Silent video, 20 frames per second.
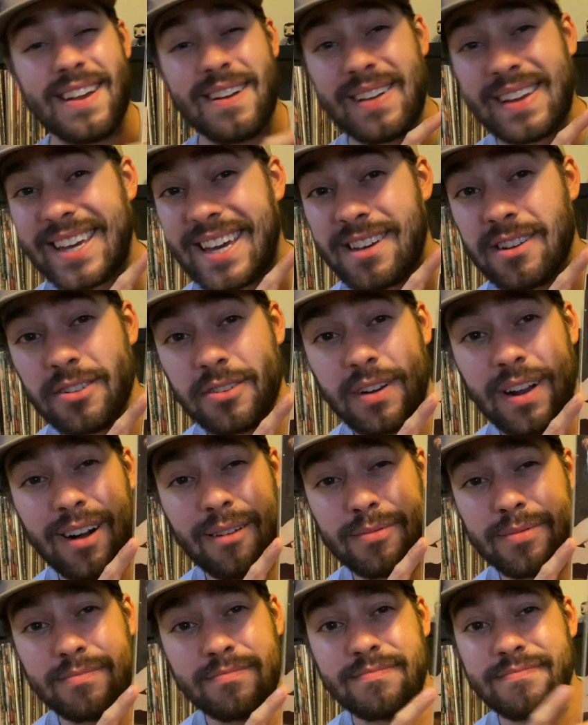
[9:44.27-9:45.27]
Killer
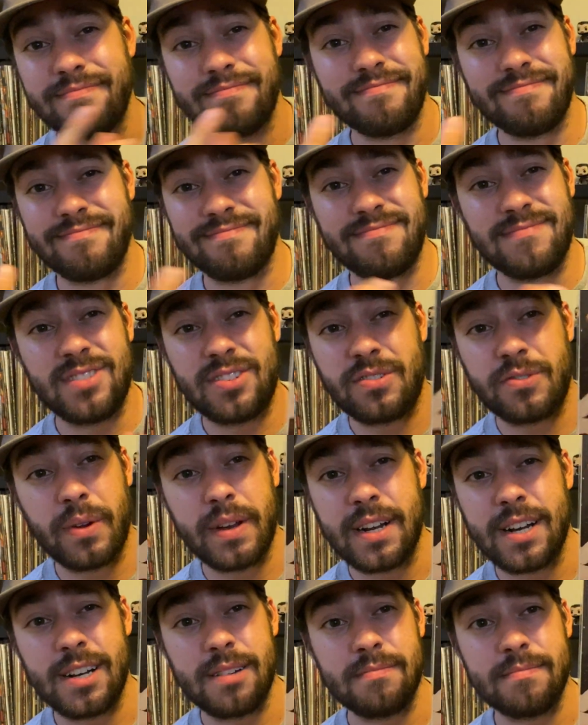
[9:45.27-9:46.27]
album.
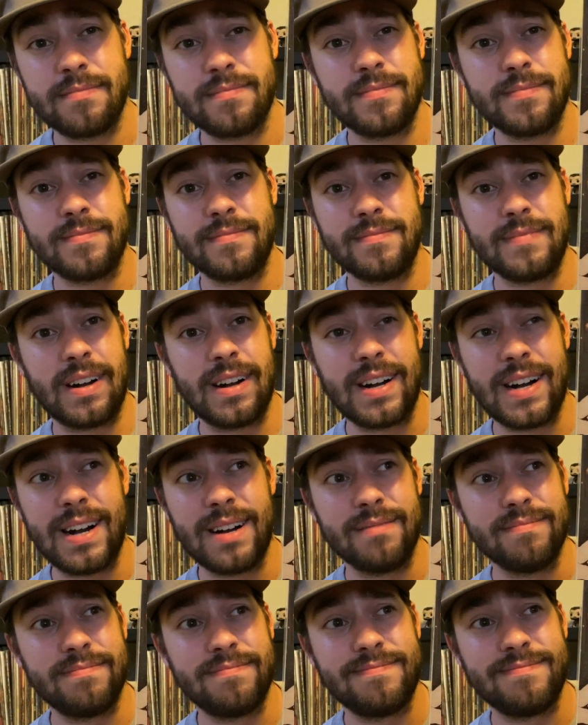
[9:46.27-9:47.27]
Straight up.
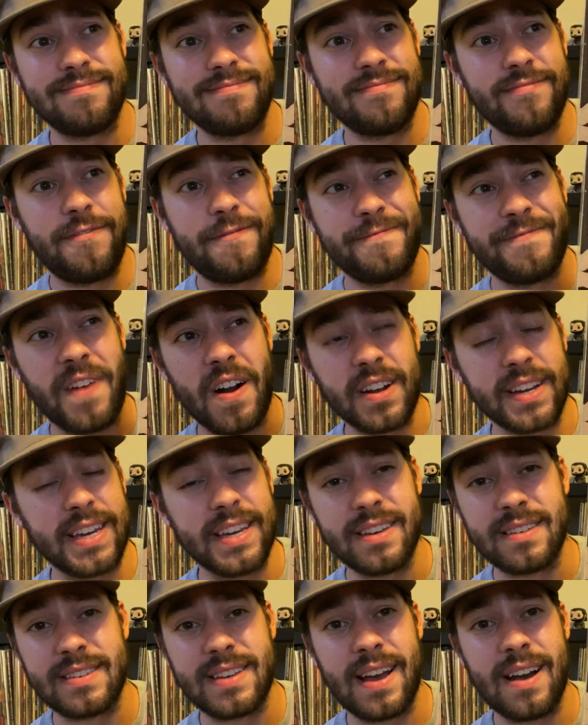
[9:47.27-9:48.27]

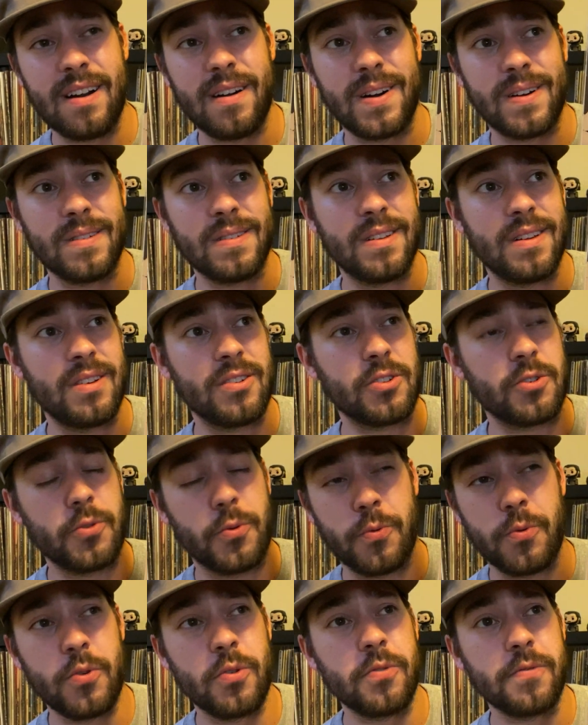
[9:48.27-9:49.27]
Funky as hell.
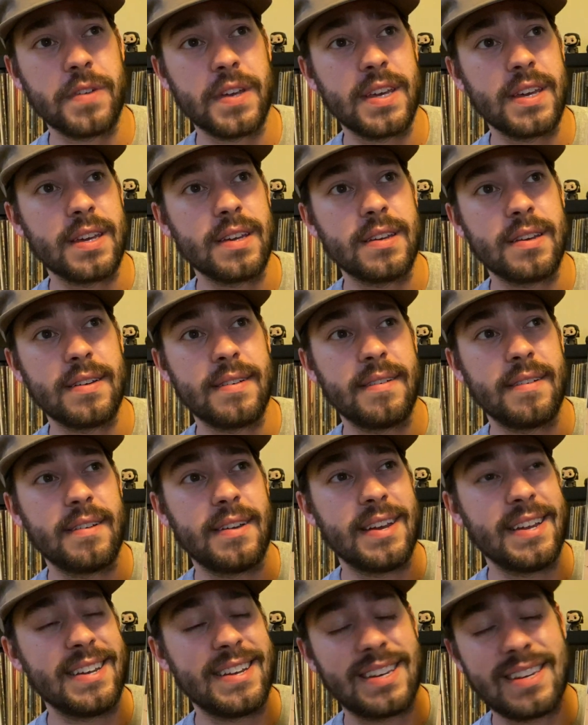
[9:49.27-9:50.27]
Groovy.
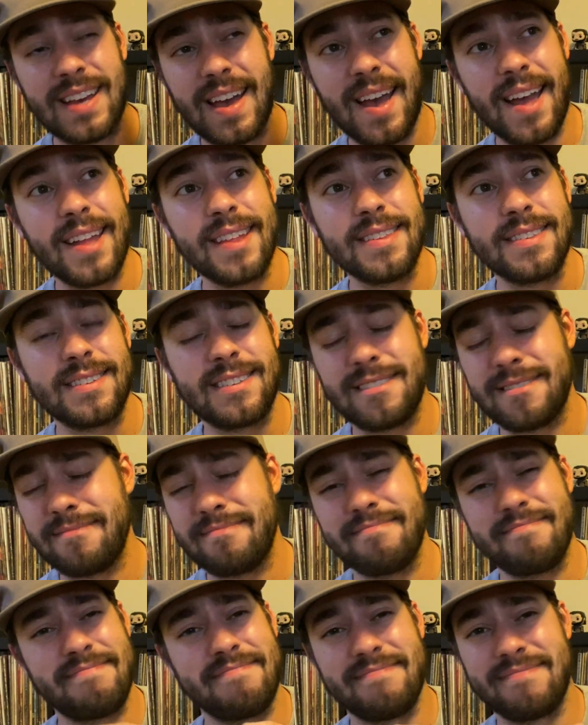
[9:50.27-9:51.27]
Intense.
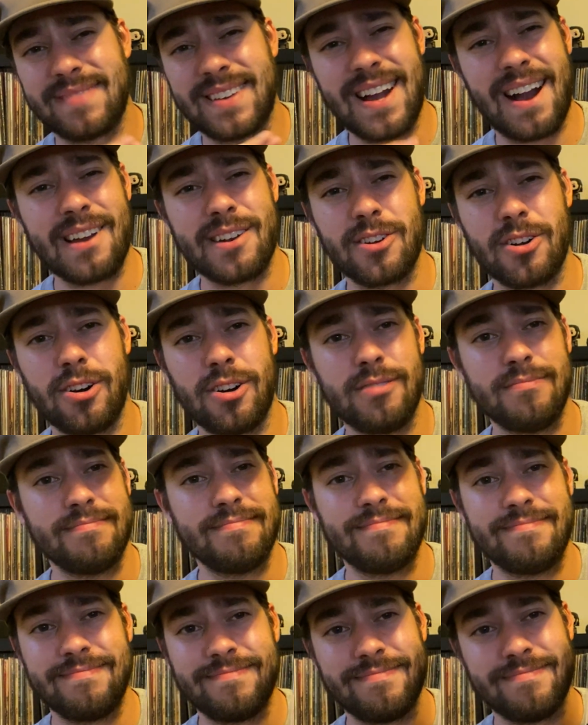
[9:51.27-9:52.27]
Got it all.
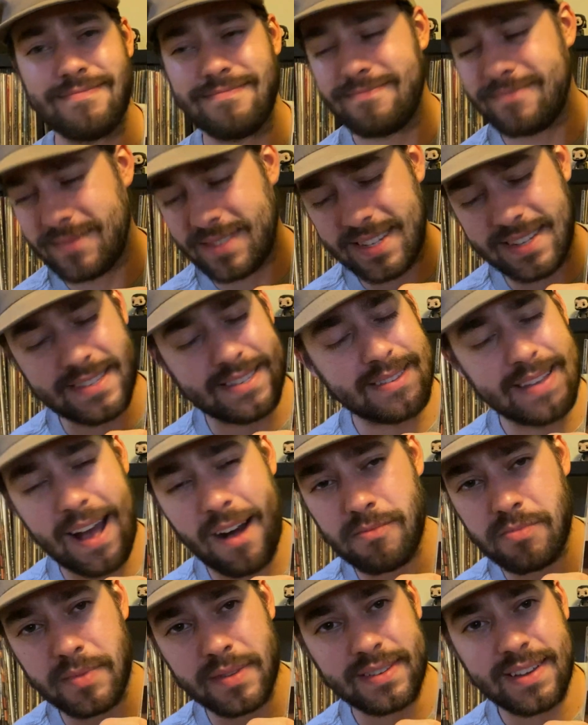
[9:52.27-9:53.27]
This
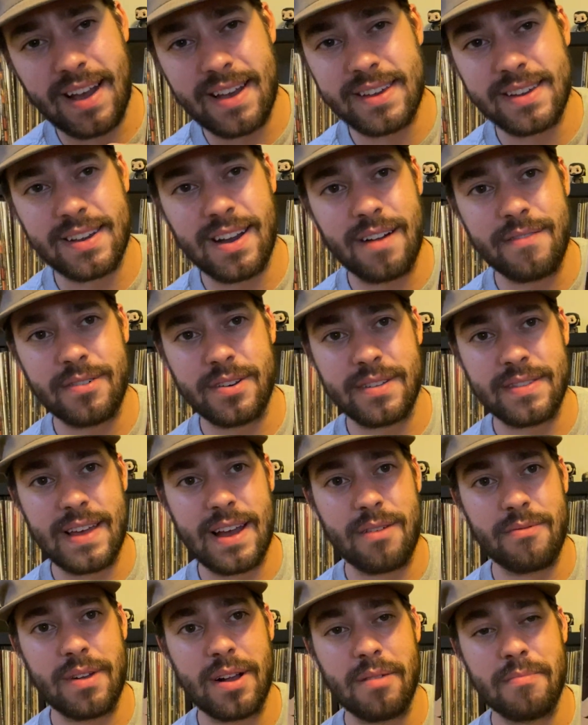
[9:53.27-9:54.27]
album has got you covered in
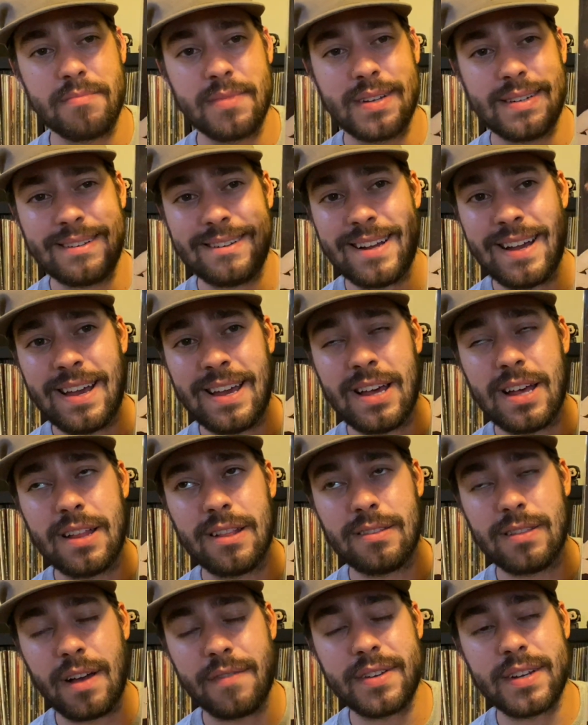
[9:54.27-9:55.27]
that realm.
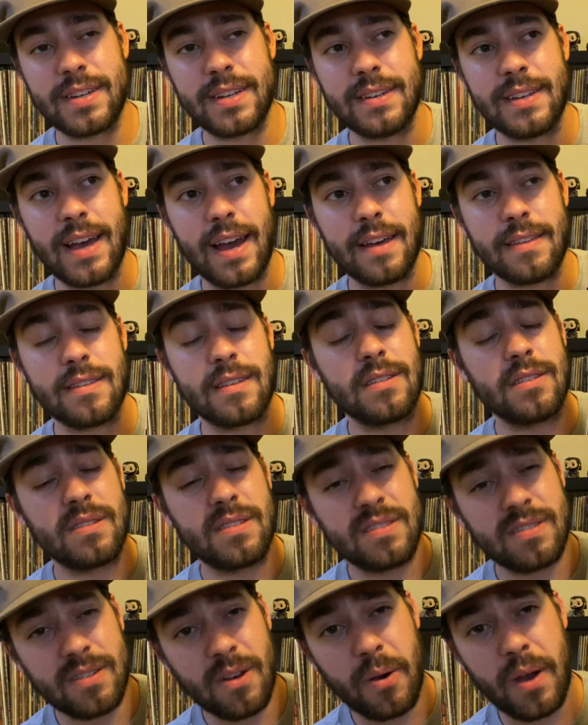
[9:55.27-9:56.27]
Love it to death.
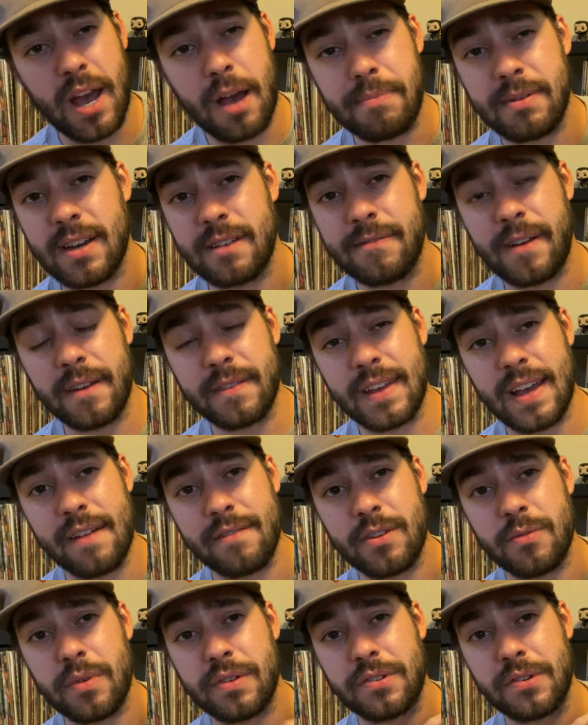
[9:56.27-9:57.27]
So happy I finally have
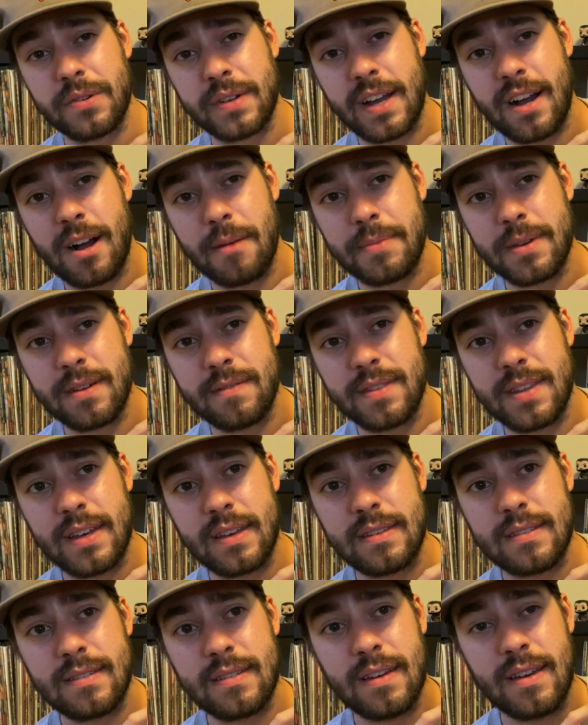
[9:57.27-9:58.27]
an original copy of
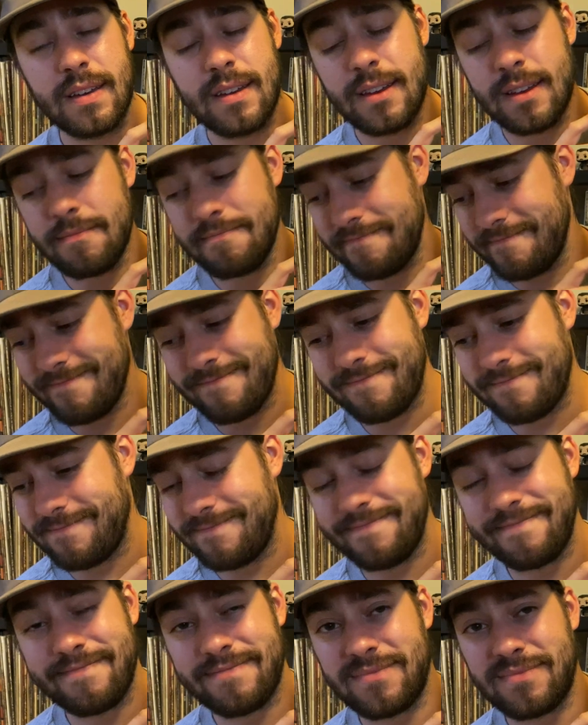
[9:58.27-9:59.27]
this.
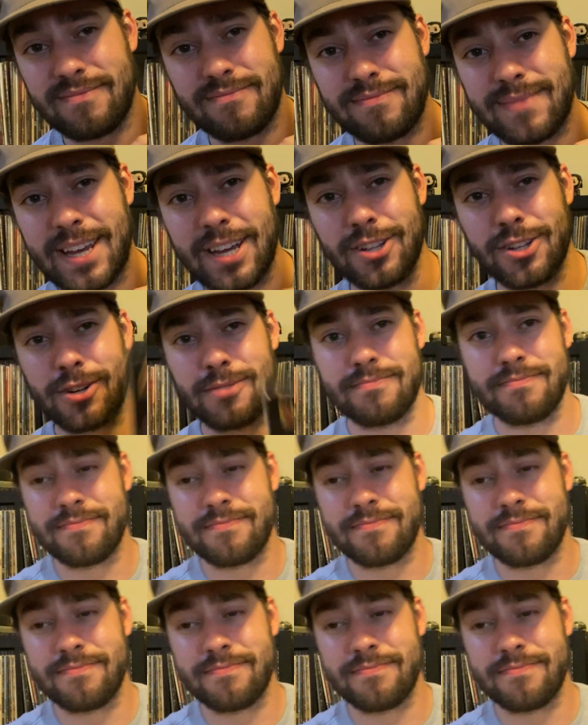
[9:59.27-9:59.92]
Killer.